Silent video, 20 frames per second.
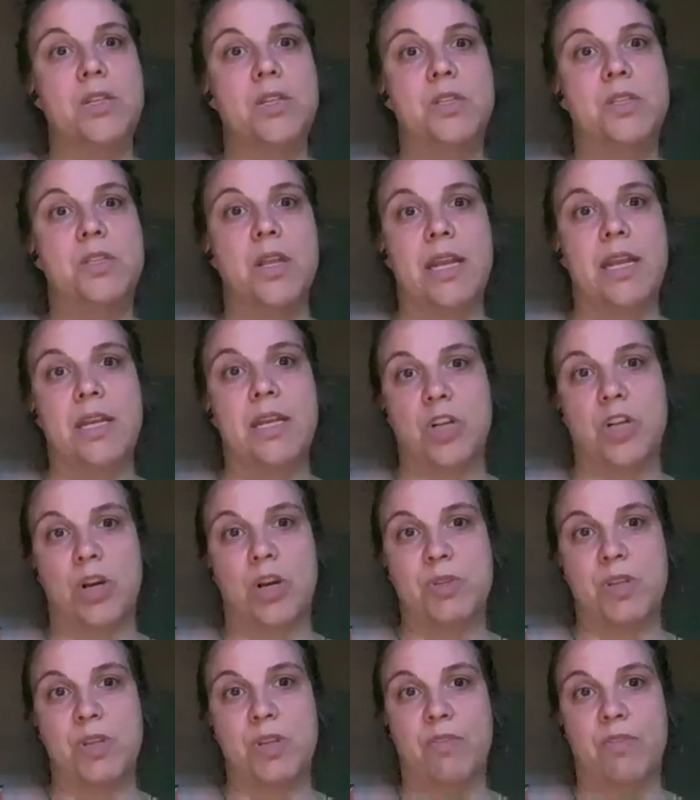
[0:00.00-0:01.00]
in
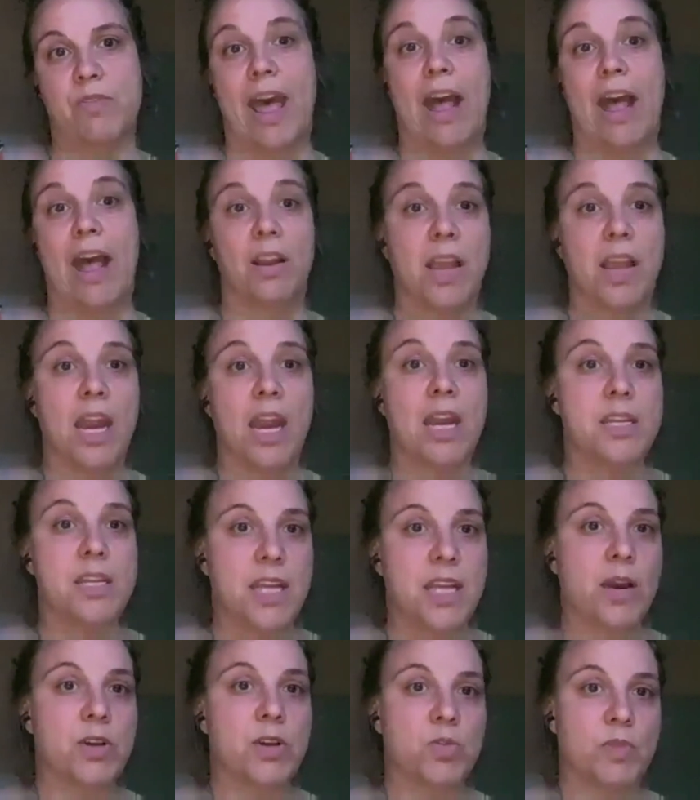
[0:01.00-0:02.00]
terms of allocating
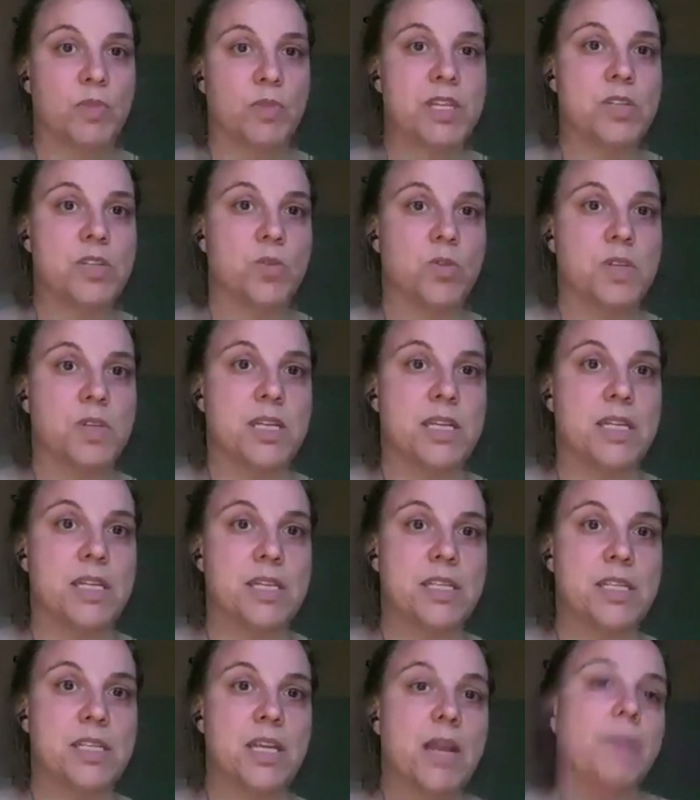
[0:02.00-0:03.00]
scarce
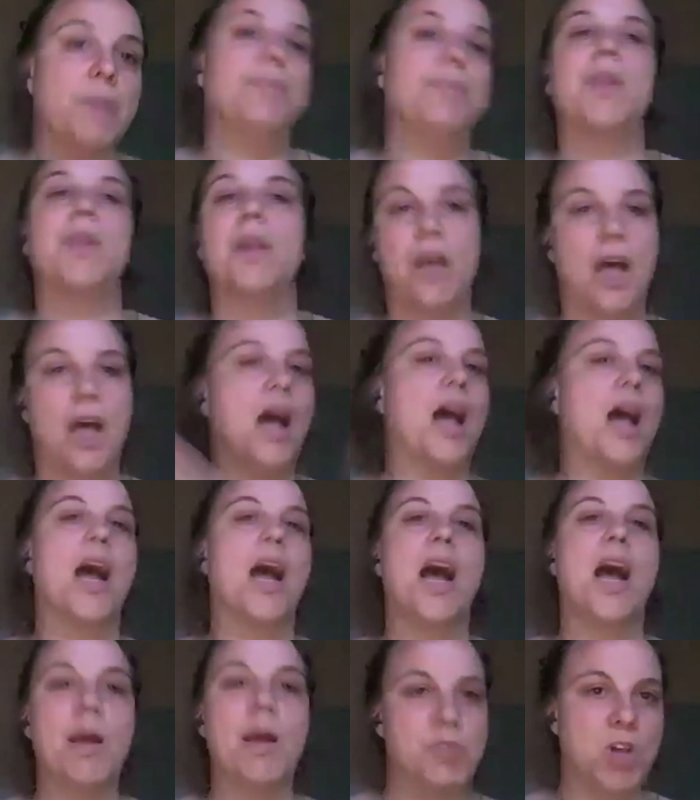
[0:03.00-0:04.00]
resources,
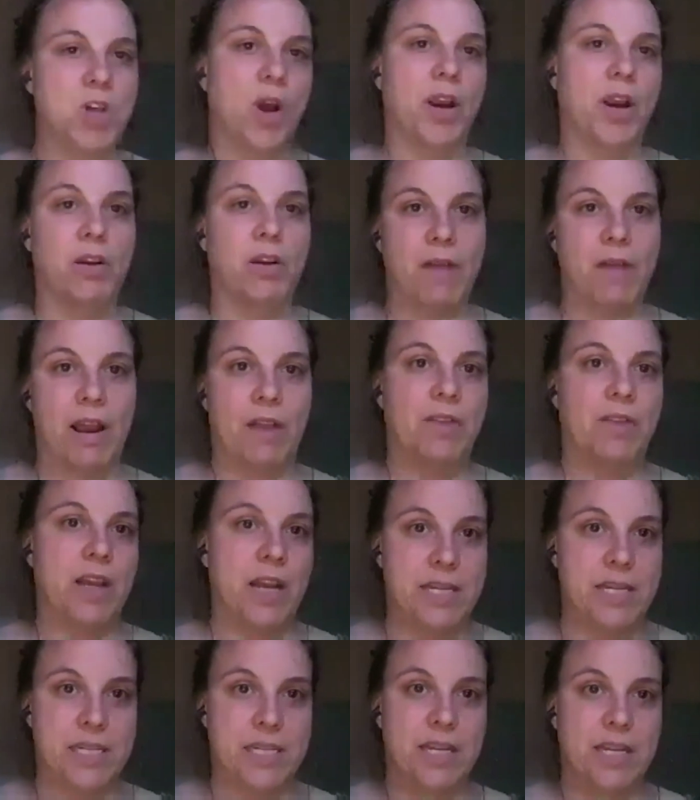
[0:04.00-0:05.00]
I'm talking around the
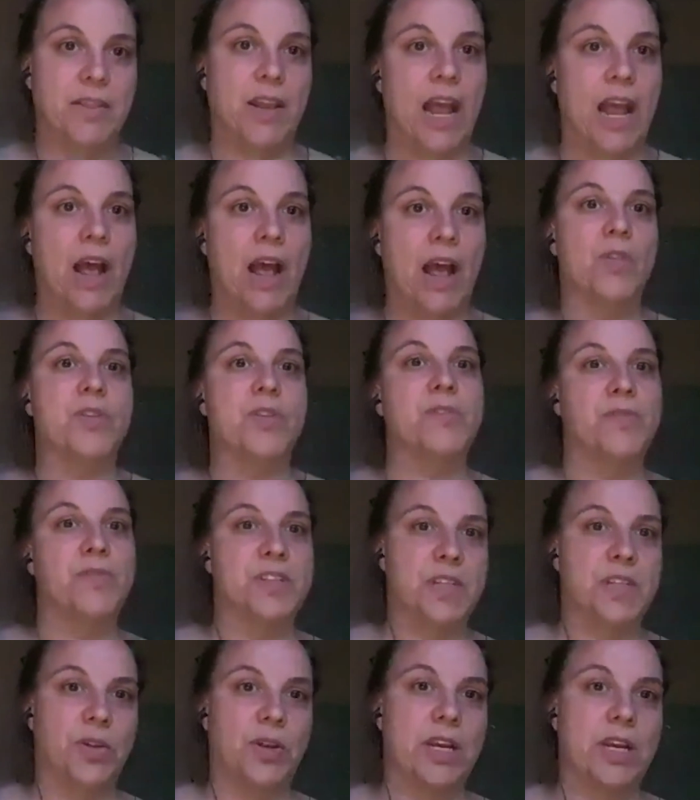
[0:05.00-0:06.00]
idea that health
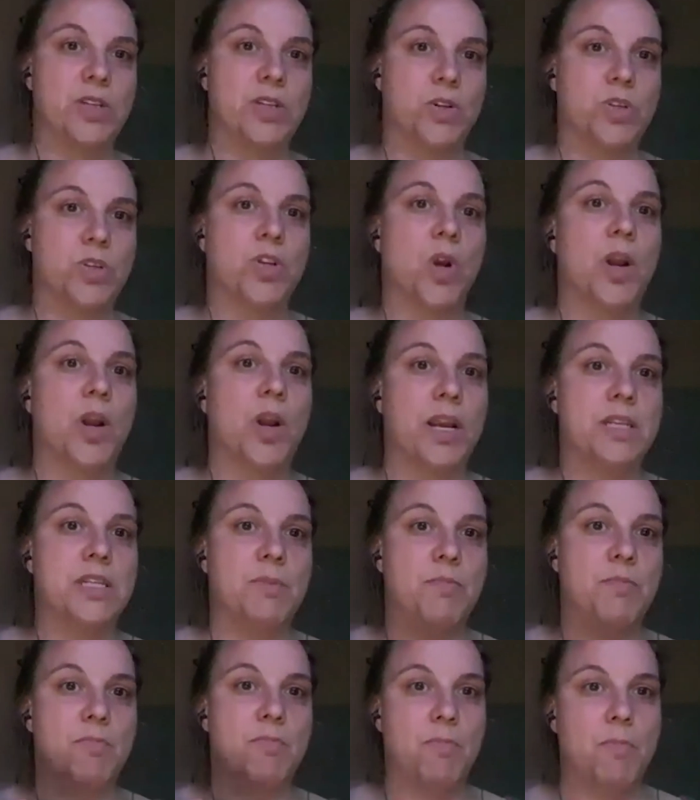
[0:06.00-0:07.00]
facilities are starting
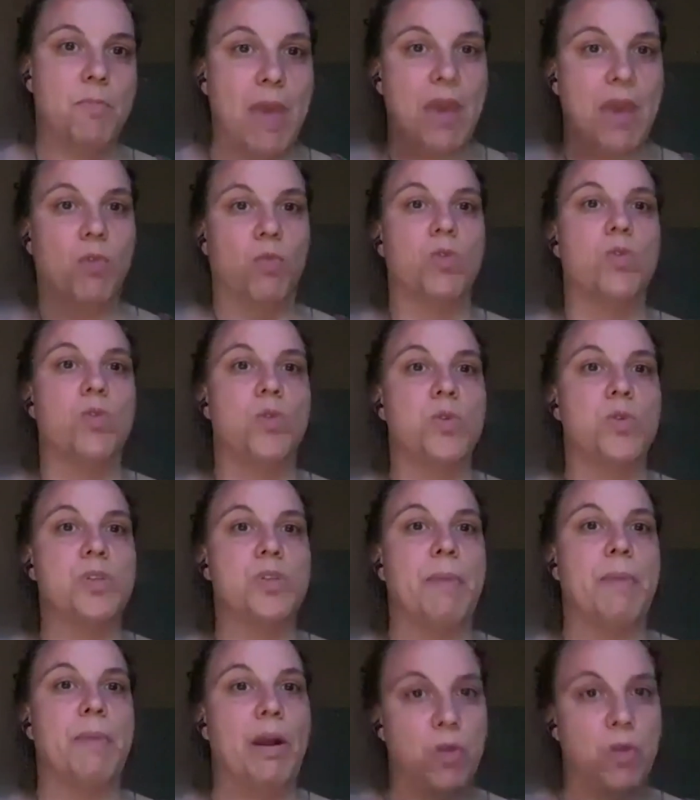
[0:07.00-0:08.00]
to make rules
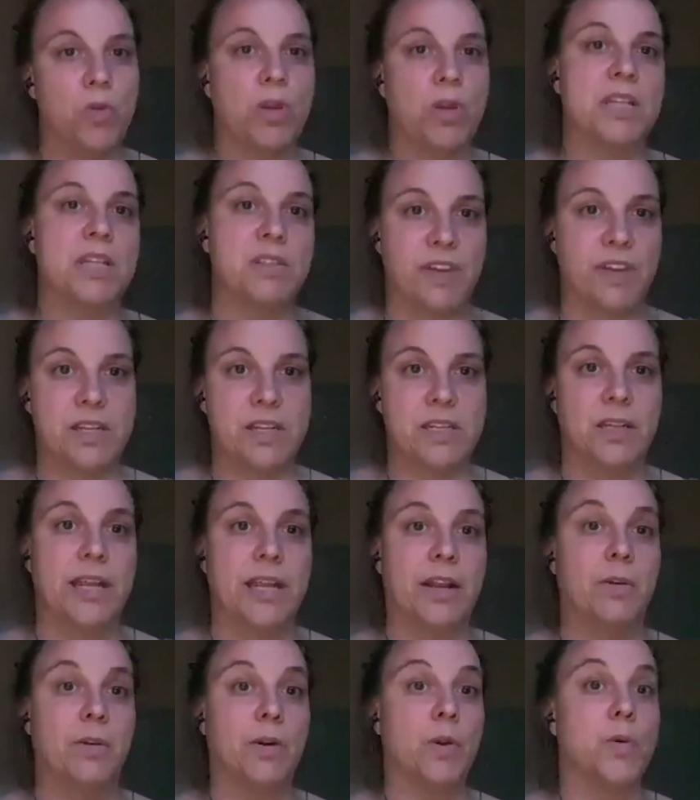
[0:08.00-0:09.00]
about who gets a
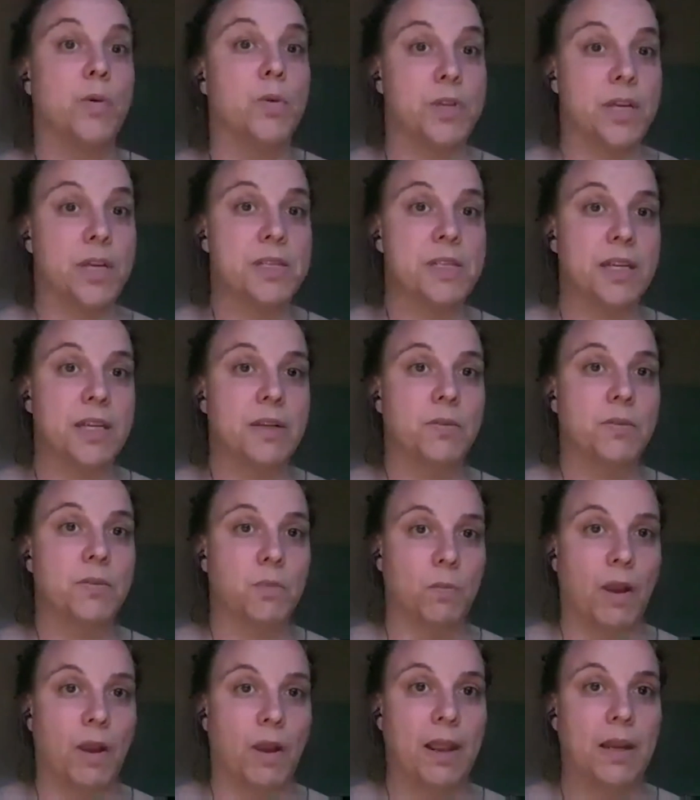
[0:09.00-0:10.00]
ventilator and who doesn't,
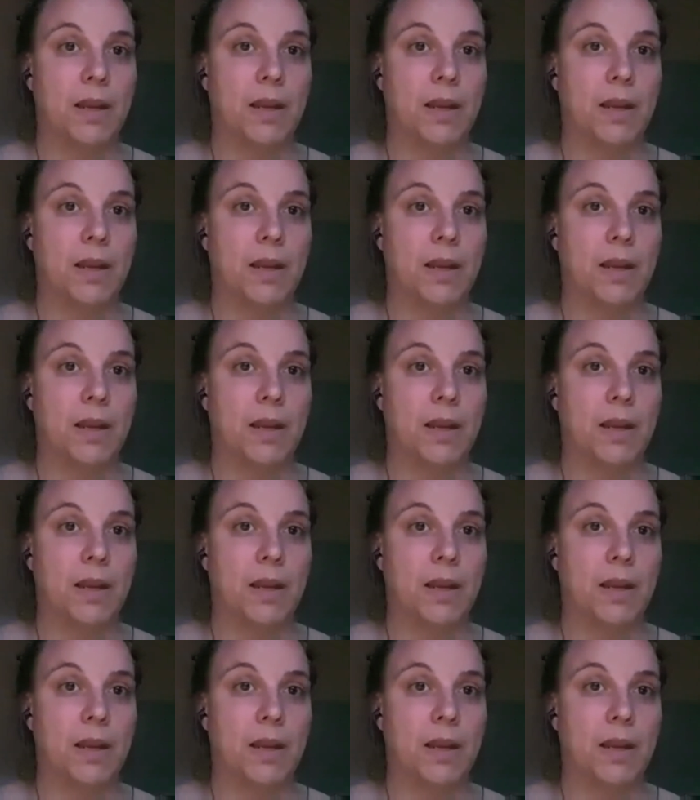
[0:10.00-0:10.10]
right?